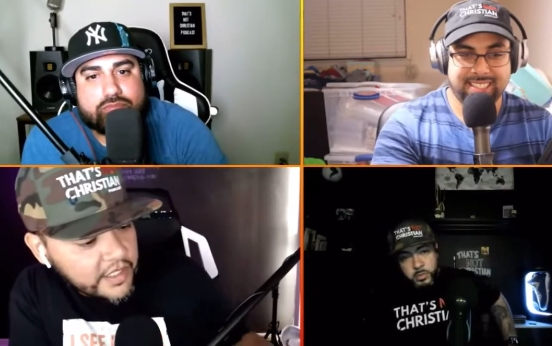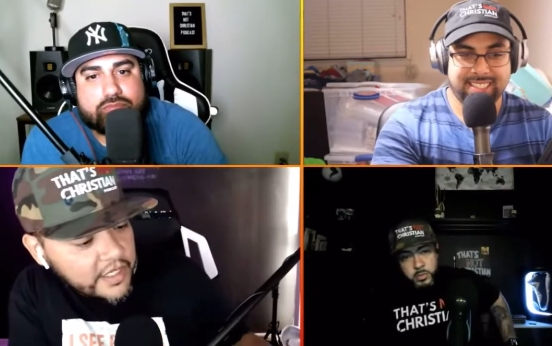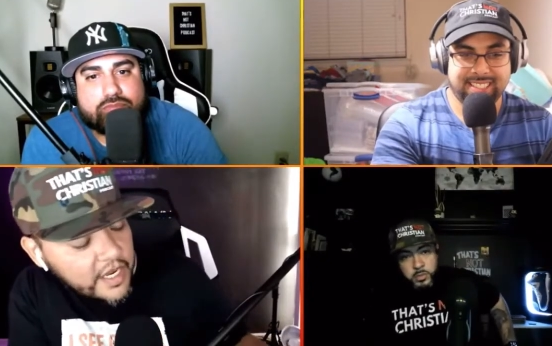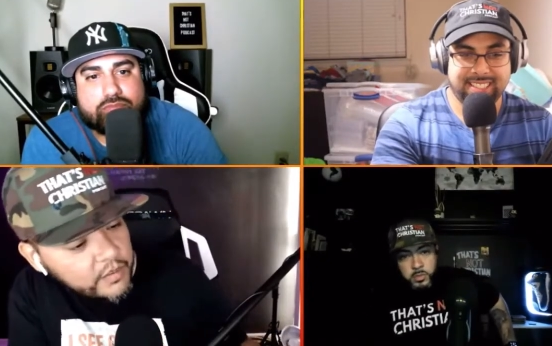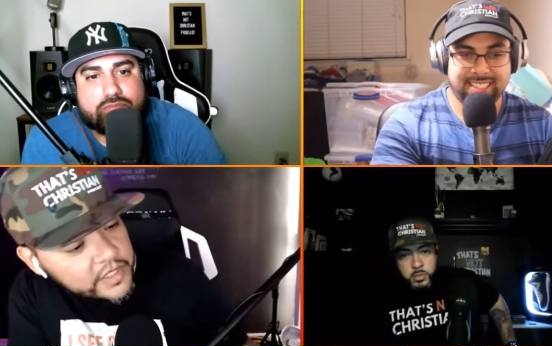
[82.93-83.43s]
Speaker 1: I
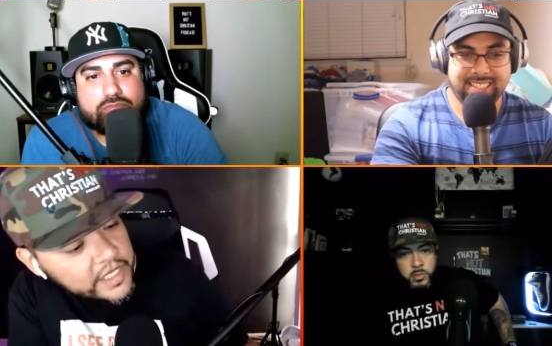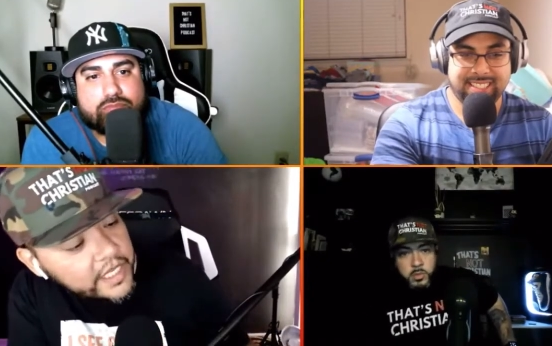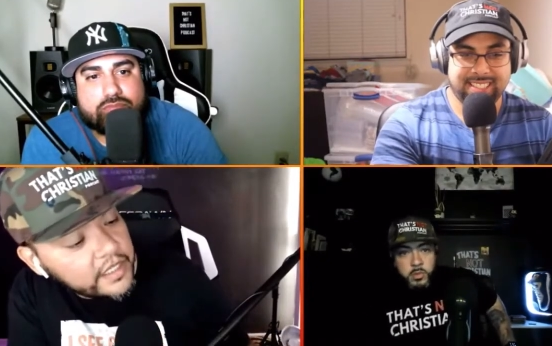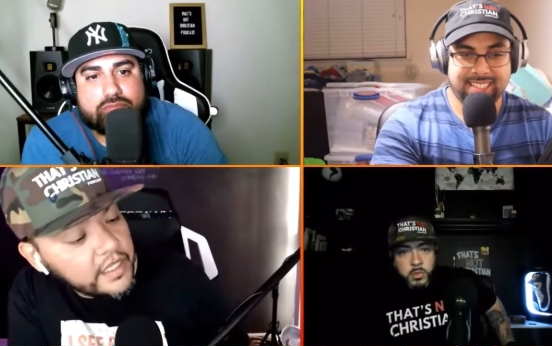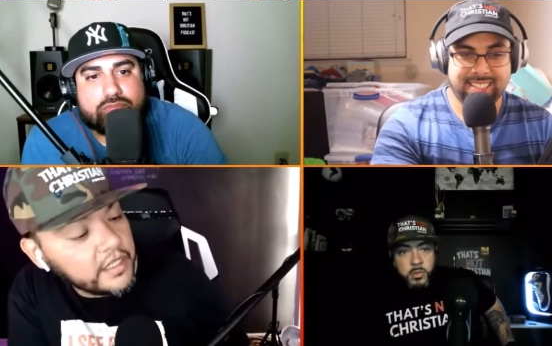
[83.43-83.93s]
wish I had a
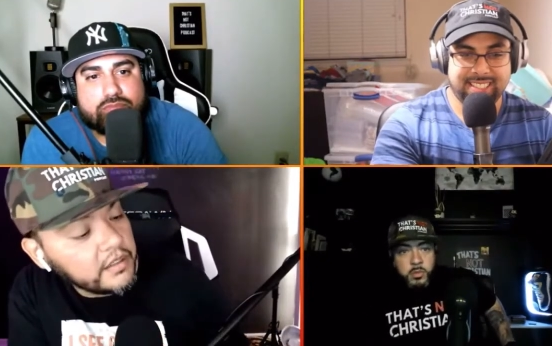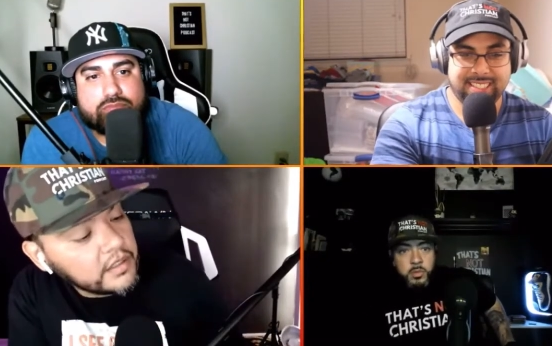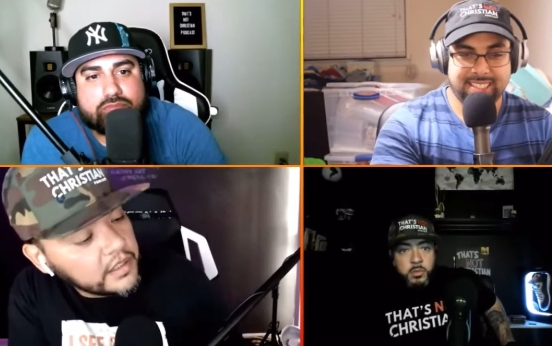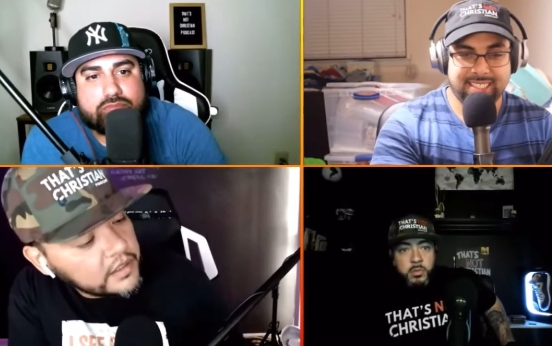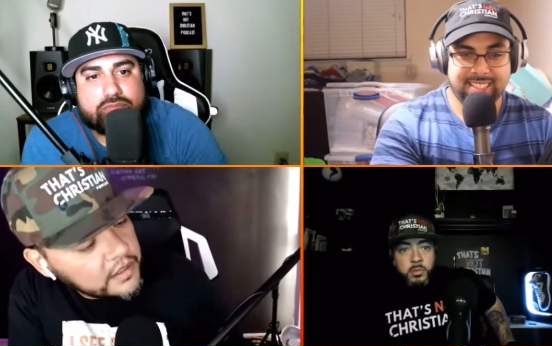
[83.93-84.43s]
date on it.
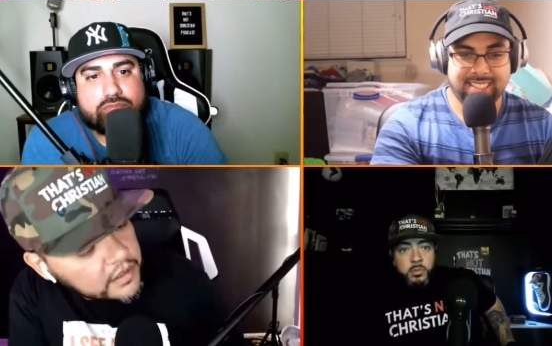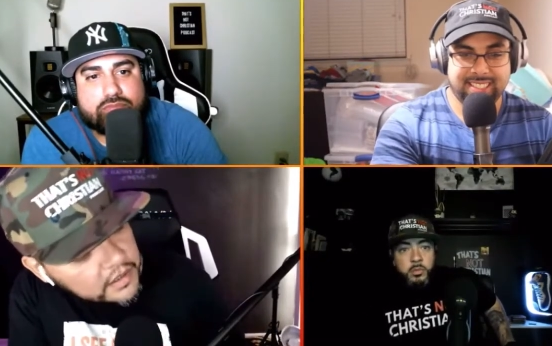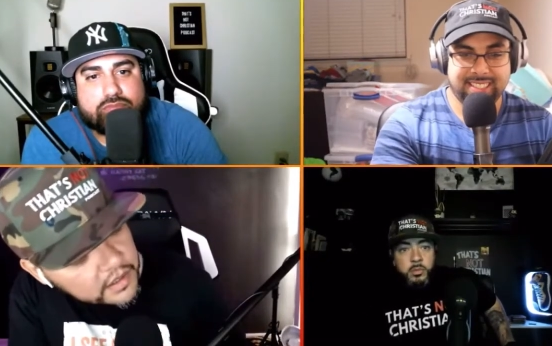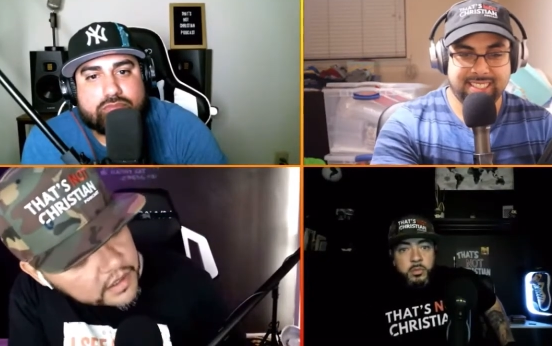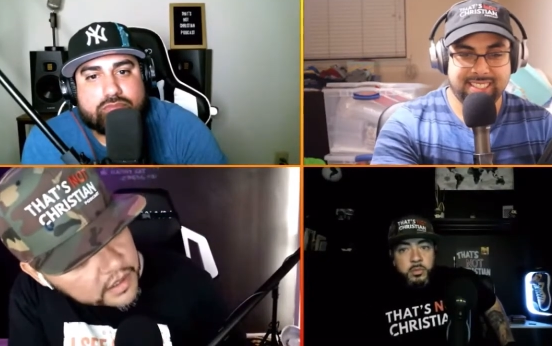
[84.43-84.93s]

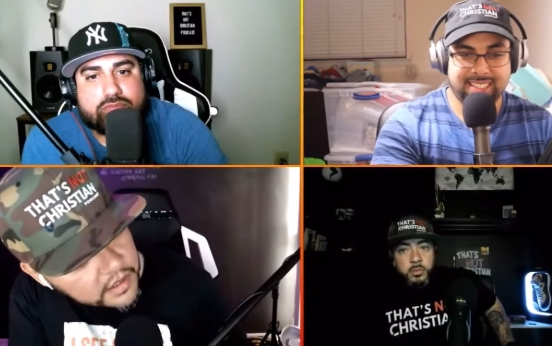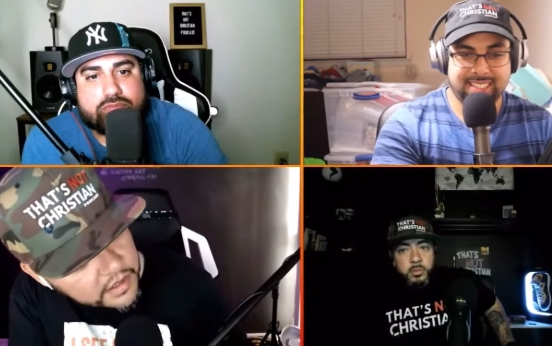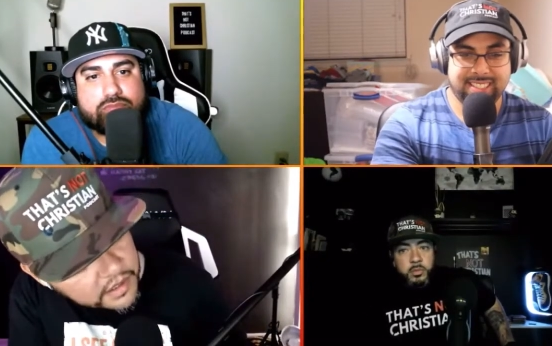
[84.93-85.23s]
This is